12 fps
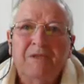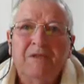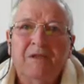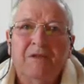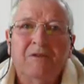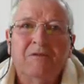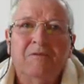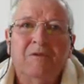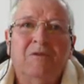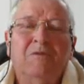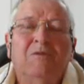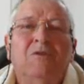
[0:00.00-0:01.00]
you know,
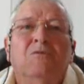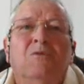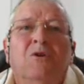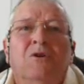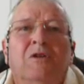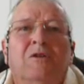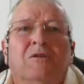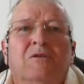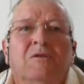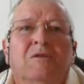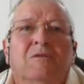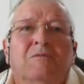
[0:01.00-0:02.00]
you're, you're working
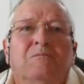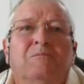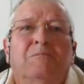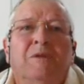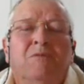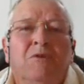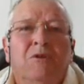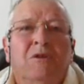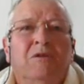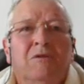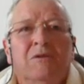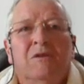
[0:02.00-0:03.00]
on, you've been
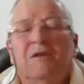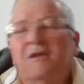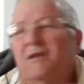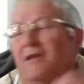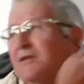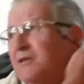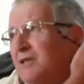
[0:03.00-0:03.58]
working on the uh,